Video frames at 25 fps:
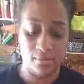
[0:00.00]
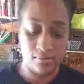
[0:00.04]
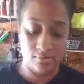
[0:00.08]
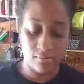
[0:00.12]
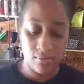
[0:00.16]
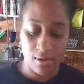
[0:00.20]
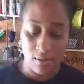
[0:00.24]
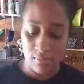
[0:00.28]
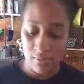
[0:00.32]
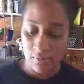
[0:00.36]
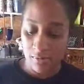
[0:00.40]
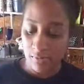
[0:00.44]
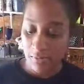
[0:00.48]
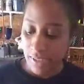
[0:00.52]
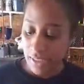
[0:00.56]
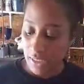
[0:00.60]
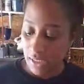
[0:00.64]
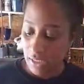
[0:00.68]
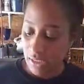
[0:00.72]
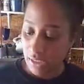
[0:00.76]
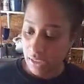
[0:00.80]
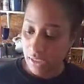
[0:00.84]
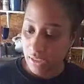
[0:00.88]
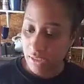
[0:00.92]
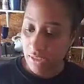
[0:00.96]
Robin
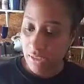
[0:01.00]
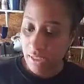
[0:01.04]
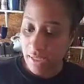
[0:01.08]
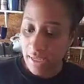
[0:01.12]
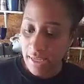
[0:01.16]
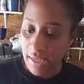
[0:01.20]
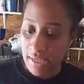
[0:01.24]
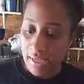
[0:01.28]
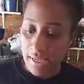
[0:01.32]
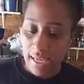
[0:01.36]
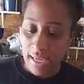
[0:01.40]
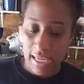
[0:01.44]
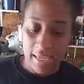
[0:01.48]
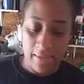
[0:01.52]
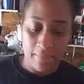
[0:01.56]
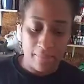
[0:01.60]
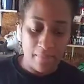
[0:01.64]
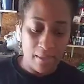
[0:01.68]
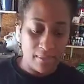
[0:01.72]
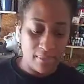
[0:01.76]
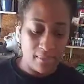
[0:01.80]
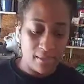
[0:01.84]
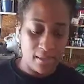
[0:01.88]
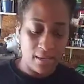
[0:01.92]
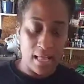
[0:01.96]
Wheeler's hanging
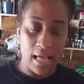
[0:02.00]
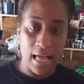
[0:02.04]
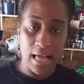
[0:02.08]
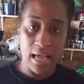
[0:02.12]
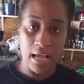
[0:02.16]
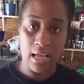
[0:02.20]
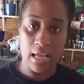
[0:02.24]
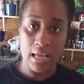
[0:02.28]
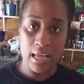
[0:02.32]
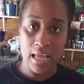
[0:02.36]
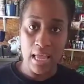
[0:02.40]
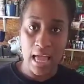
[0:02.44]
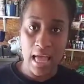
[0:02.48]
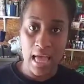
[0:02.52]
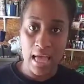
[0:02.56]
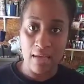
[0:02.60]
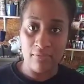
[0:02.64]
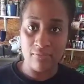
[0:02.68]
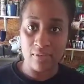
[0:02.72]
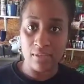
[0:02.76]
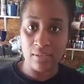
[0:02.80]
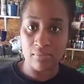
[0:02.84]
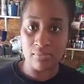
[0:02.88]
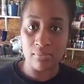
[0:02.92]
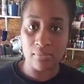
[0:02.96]
method. I
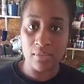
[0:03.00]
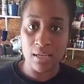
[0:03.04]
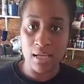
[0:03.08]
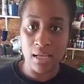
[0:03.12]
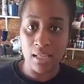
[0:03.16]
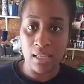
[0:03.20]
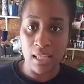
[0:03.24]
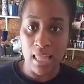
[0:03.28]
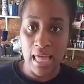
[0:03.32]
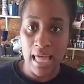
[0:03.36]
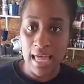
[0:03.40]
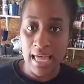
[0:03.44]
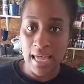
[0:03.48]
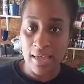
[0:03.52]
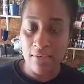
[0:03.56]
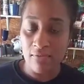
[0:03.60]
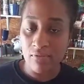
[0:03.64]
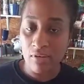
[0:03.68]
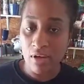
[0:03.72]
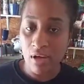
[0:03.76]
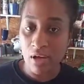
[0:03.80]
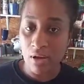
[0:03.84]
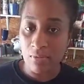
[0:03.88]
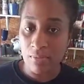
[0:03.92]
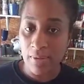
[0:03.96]
have a live
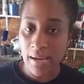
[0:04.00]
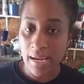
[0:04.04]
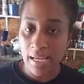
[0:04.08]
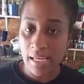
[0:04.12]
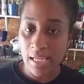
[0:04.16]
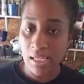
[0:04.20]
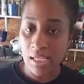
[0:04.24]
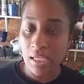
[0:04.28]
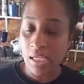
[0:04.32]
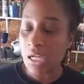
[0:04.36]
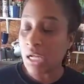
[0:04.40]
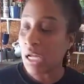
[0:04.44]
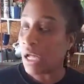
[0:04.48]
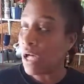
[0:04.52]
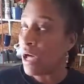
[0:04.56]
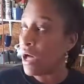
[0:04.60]
already